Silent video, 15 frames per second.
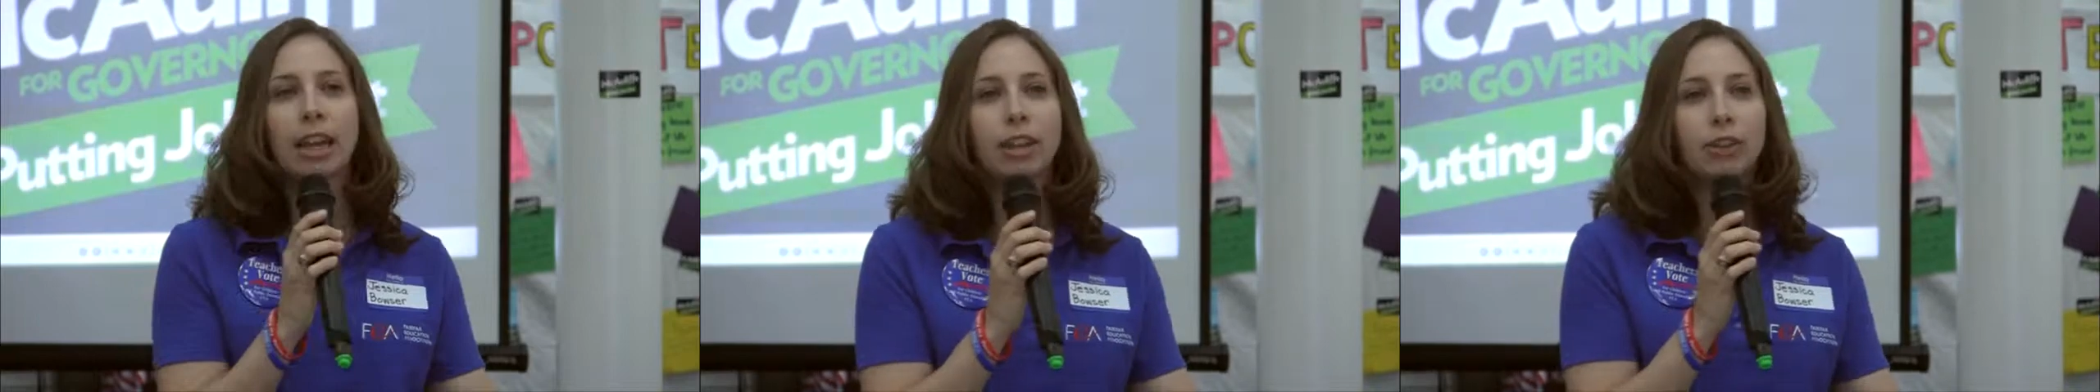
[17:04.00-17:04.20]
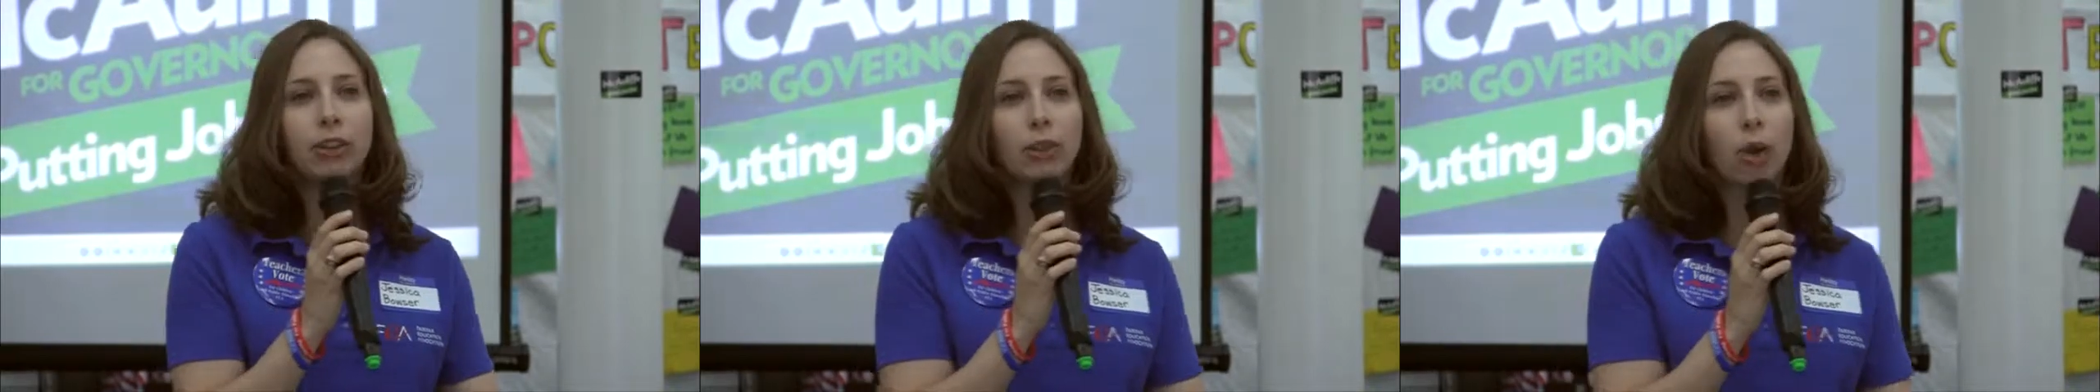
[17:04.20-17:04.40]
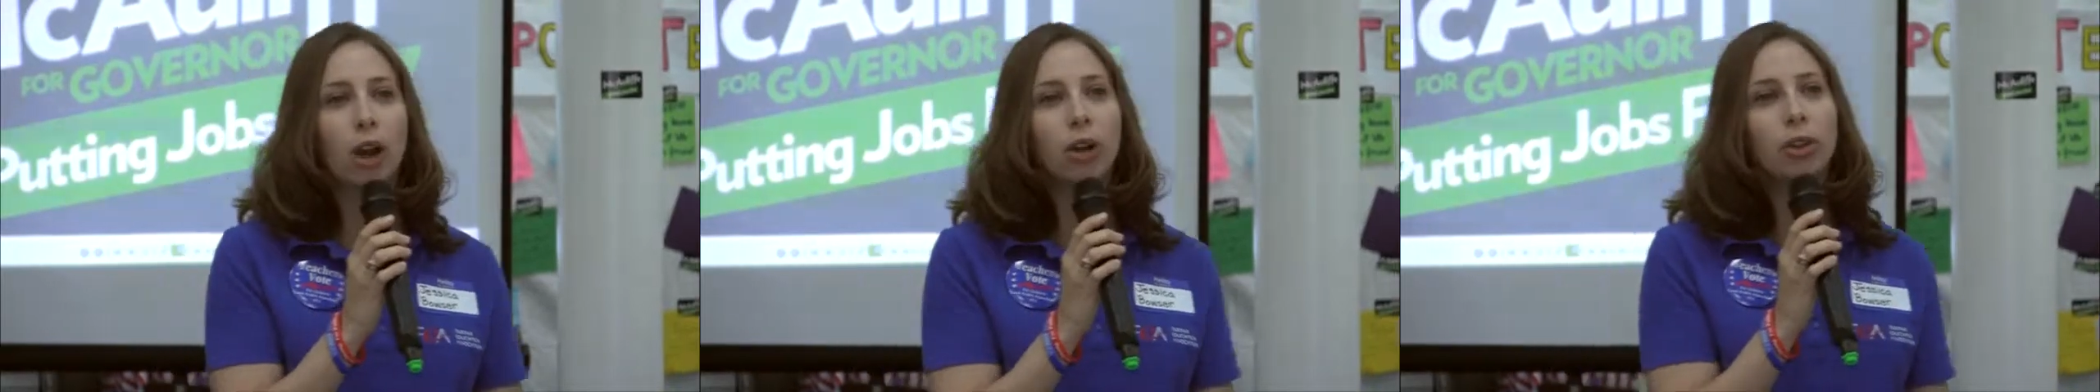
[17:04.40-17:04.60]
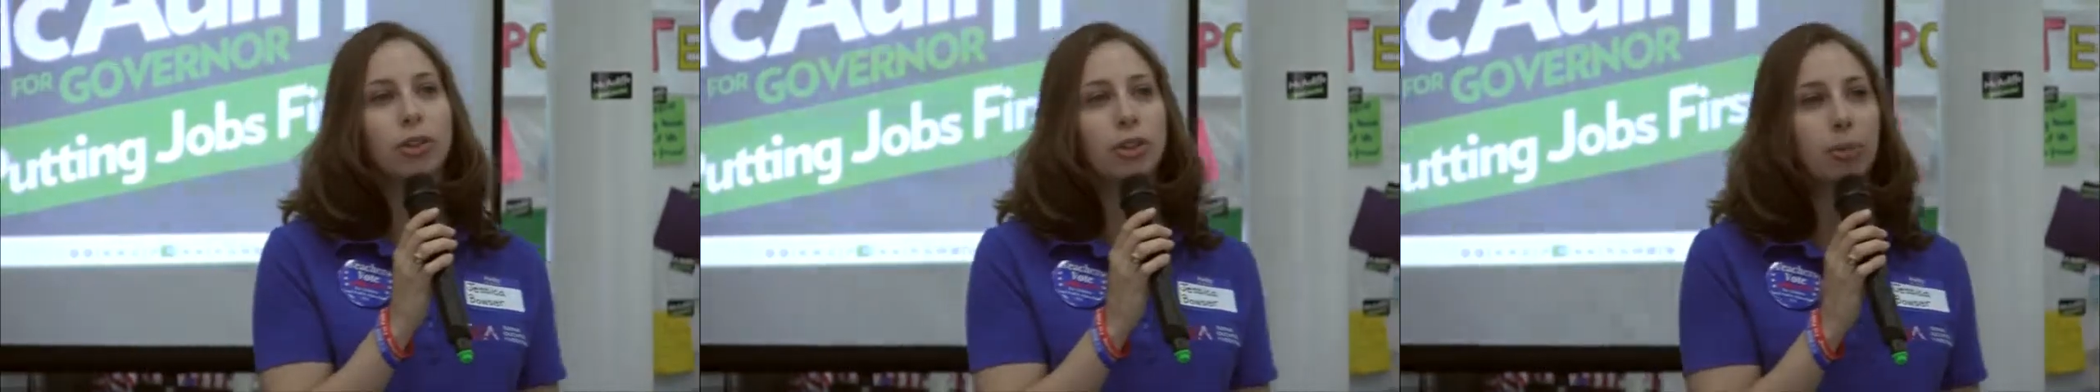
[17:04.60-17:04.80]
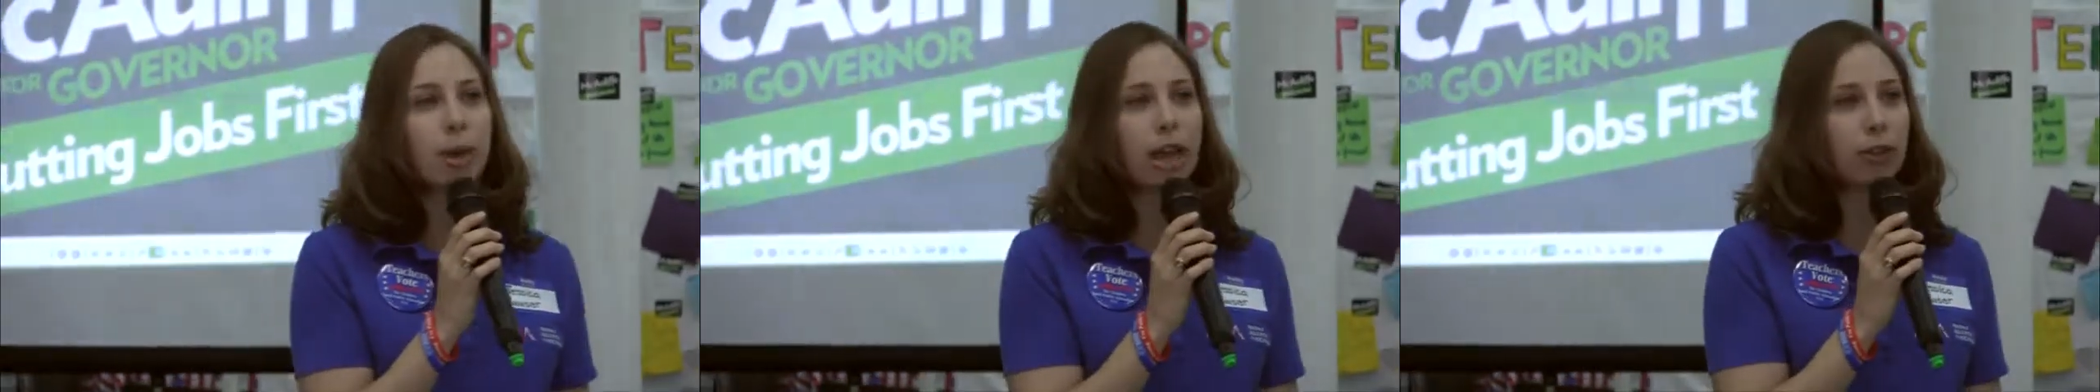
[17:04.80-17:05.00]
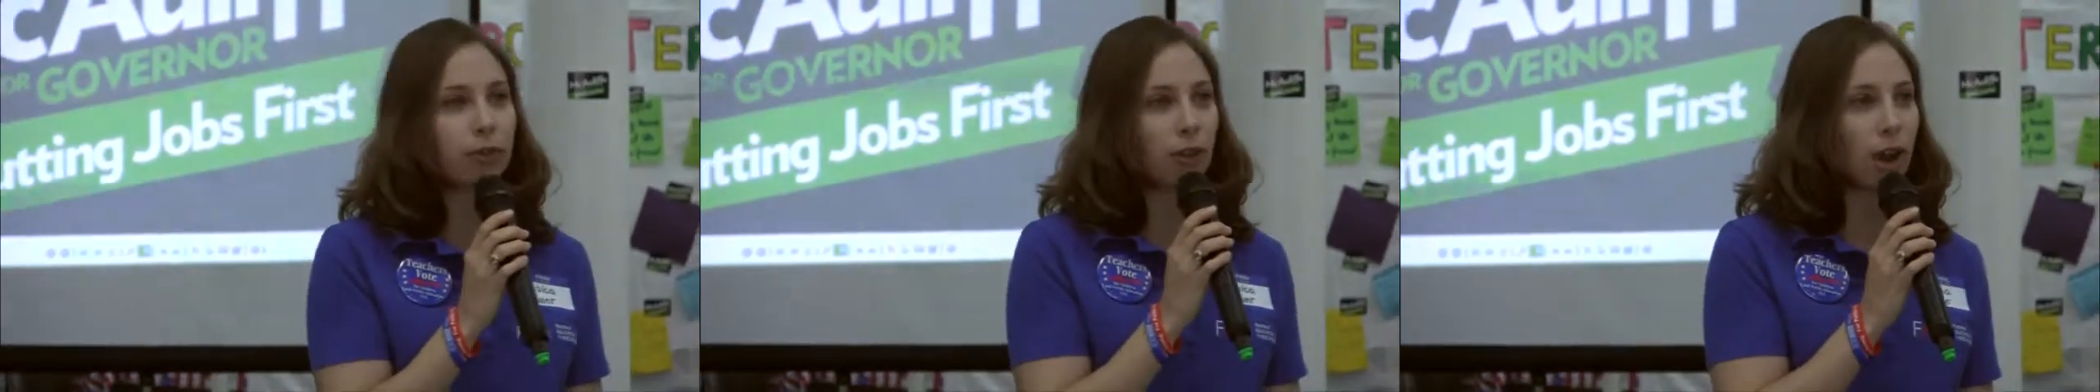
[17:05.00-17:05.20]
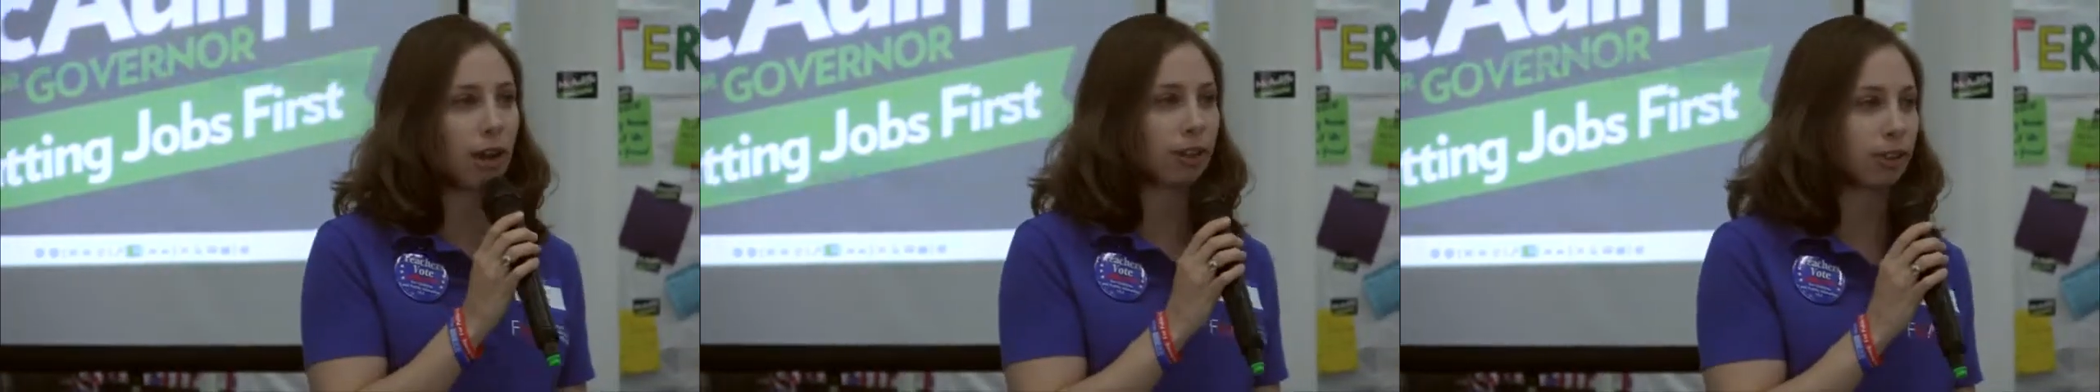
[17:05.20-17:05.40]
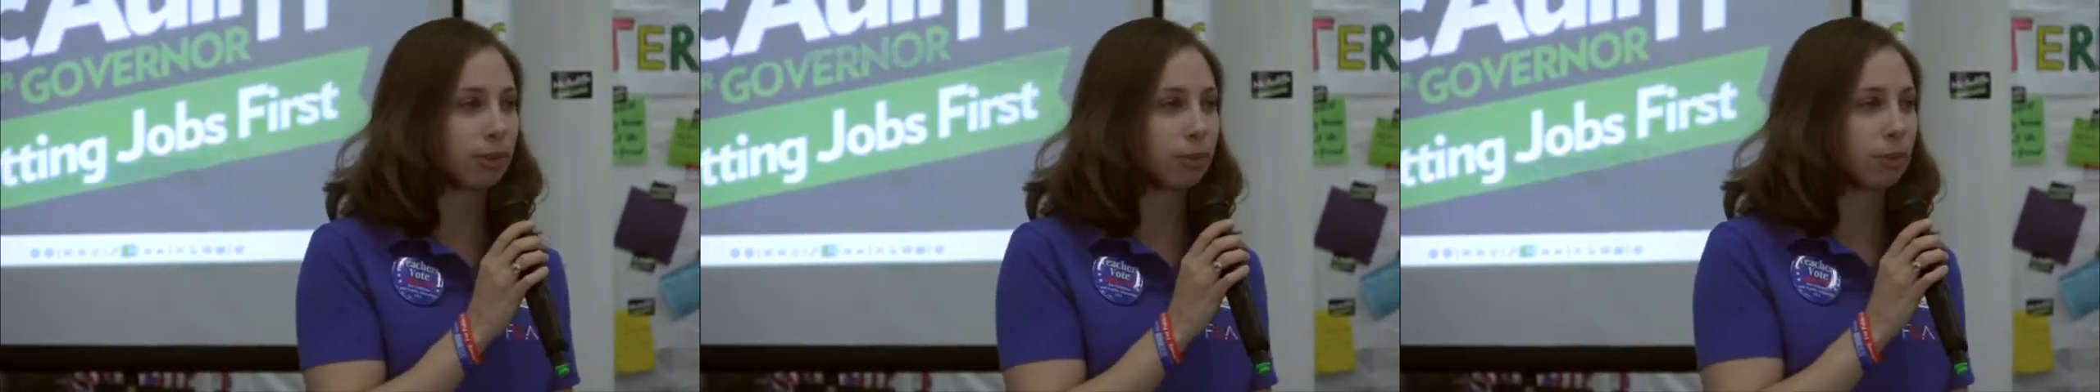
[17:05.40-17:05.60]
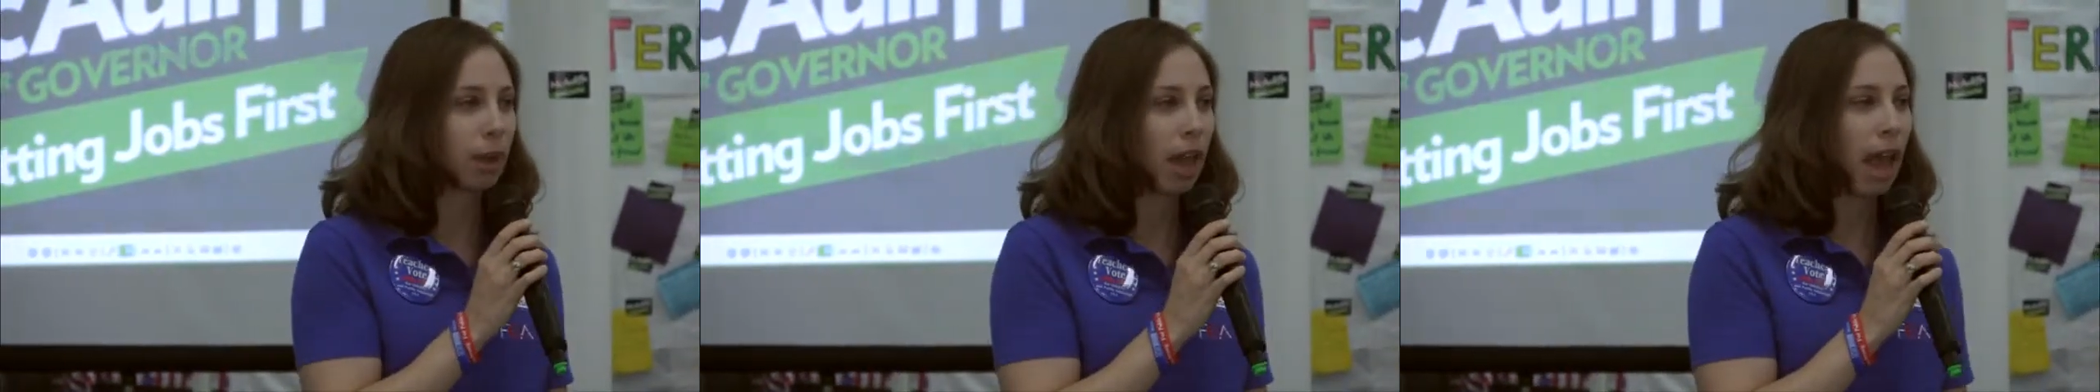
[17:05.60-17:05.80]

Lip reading: he struggled to make friends.